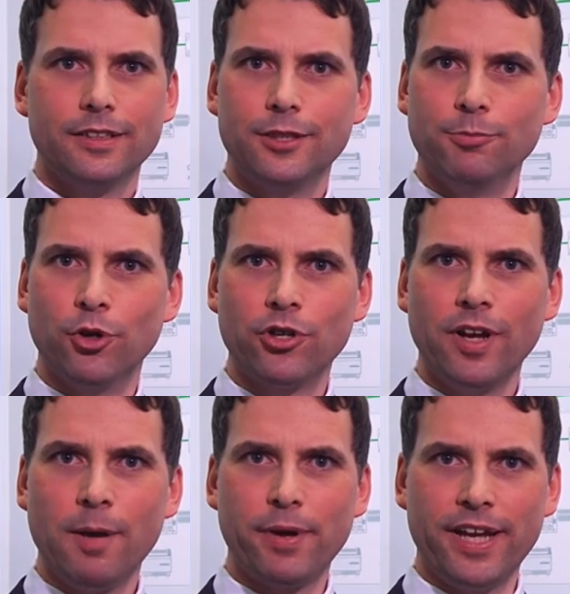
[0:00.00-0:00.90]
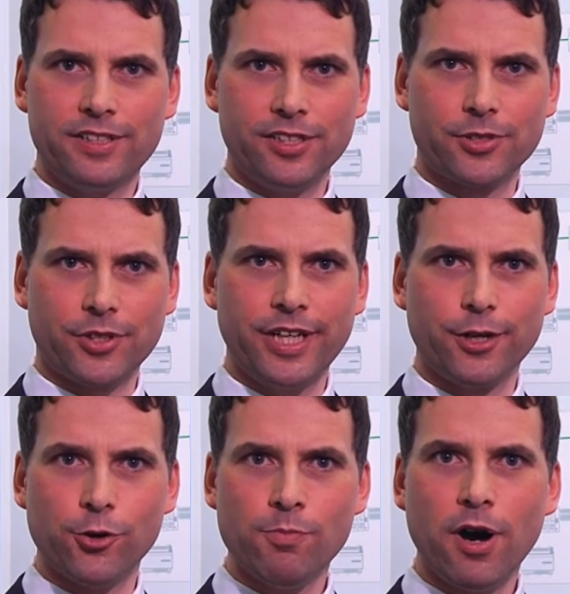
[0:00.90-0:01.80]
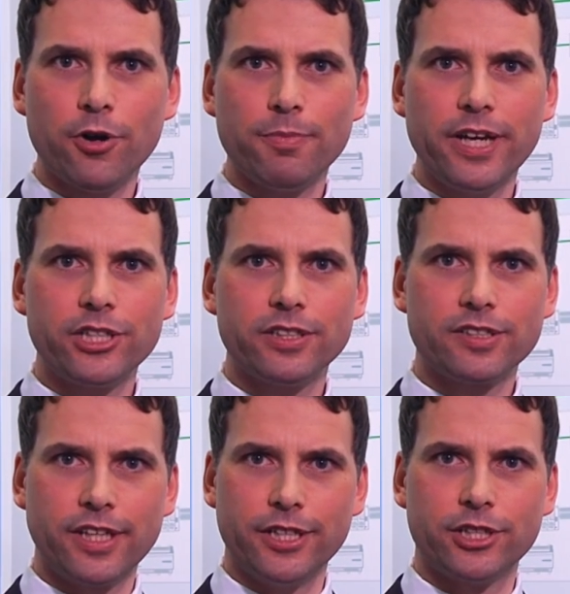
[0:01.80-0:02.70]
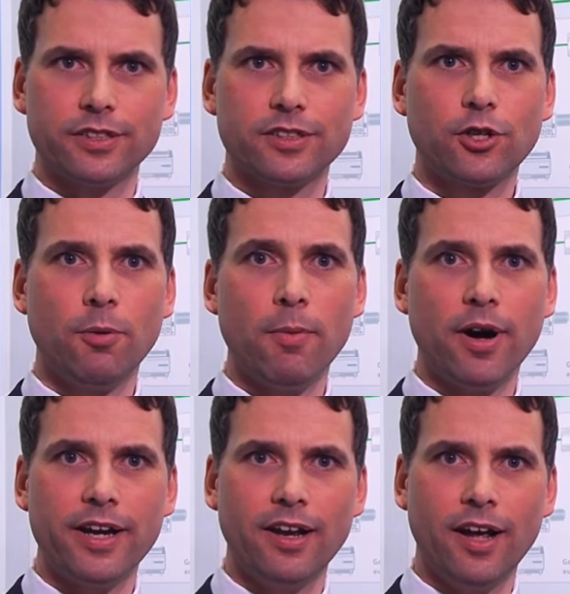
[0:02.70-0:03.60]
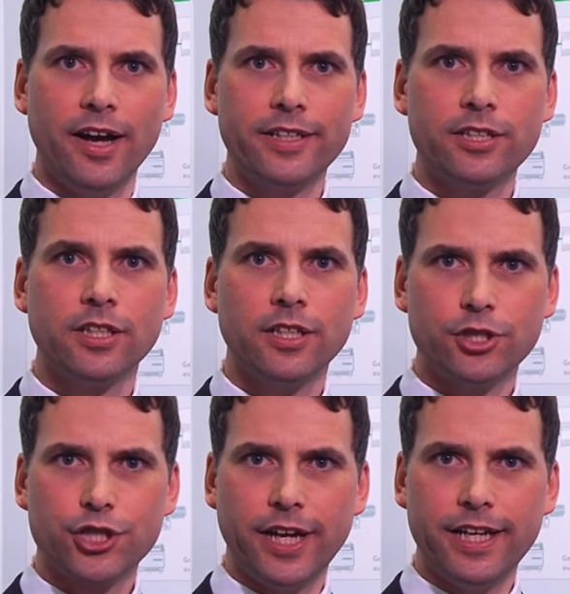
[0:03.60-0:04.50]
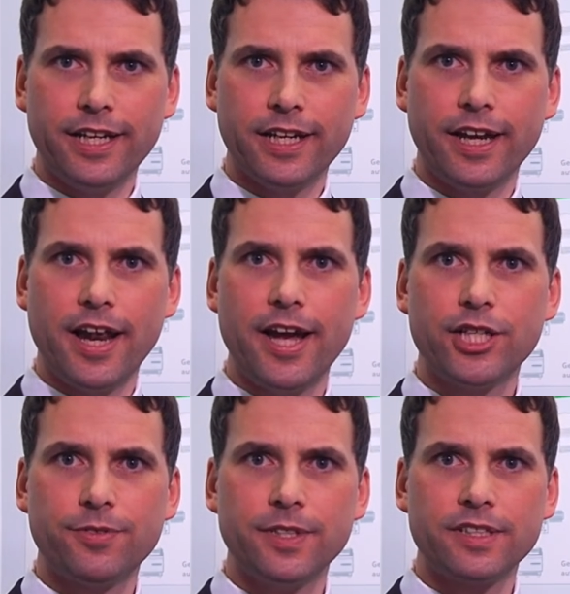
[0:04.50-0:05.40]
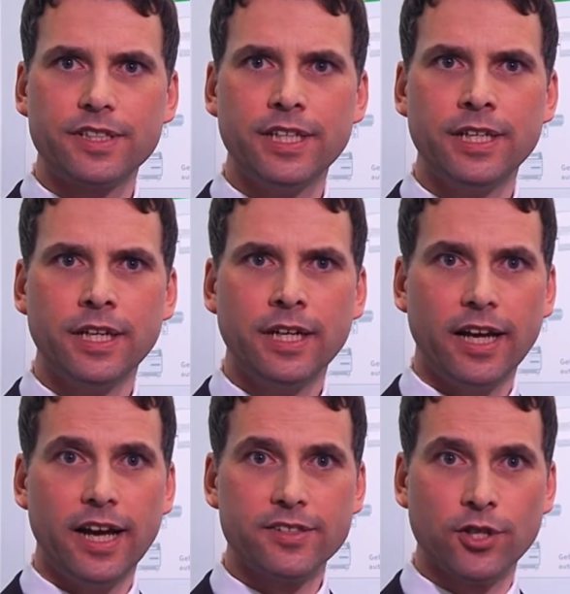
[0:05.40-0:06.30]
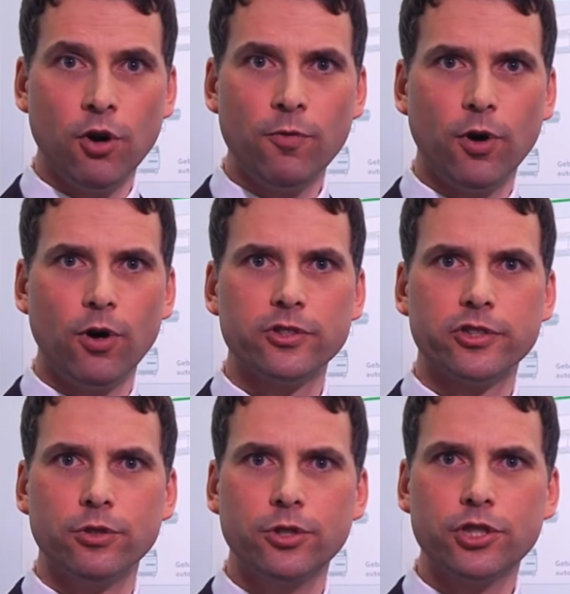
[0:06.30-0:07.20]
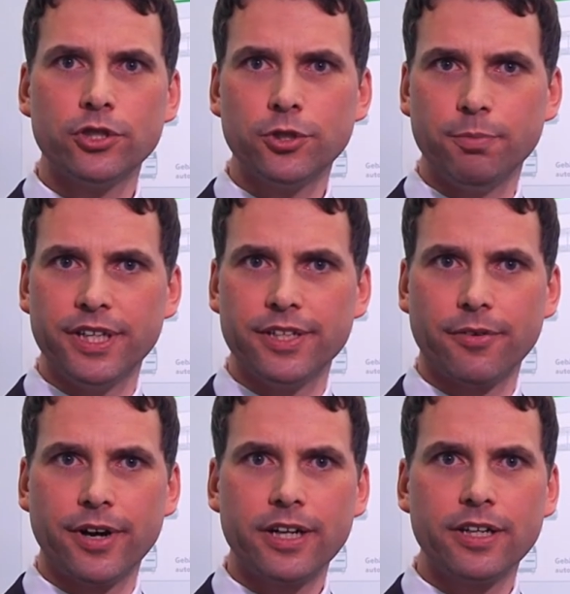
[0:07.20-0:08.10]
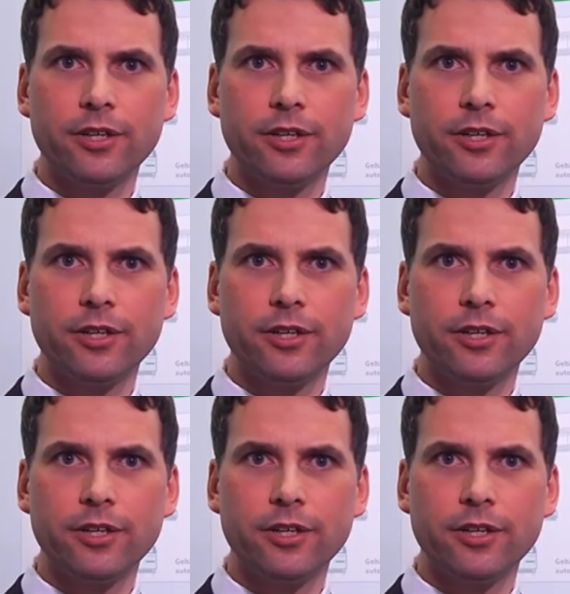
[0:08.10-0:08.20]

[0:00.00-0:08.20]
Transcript: The modular px 3 room automation stations combine light, shading and HVAC as an overall solution to be directly